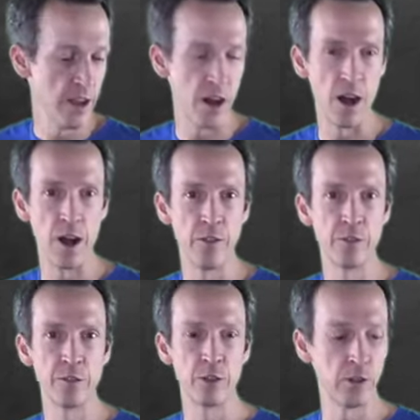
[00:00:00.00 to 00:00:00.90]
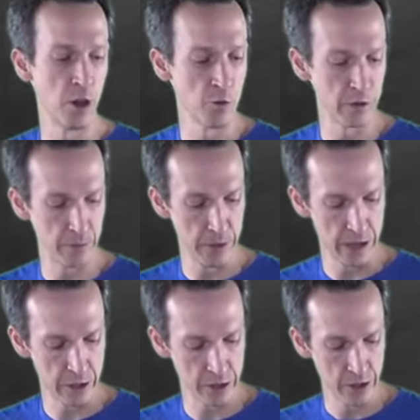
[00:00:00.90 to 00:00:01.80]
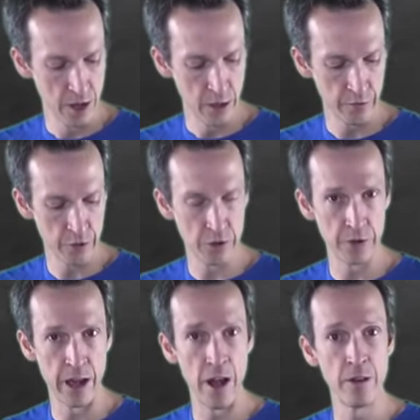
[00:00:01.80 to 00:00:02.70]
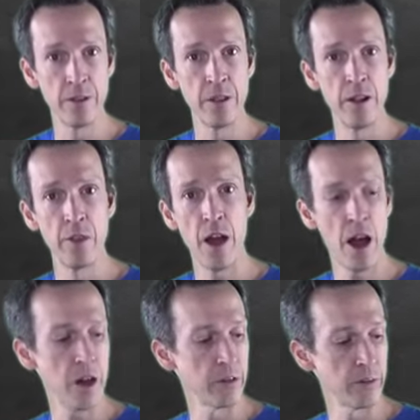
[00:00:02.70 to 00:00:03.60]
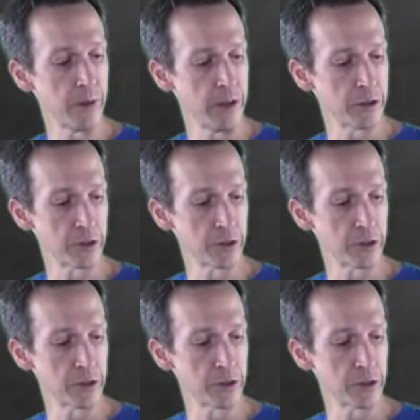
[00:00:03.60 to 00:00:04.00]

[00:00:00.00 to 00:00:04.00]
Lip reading: the lower the pitch, the further down, the higher the pitch.